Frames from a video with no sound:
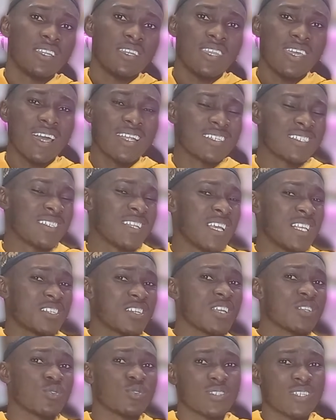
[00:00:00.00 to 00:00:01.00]
that are
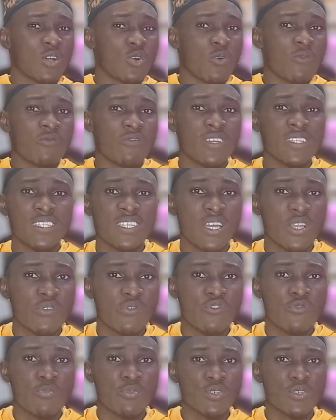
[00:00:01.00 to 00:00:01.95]
trying to circumvent their review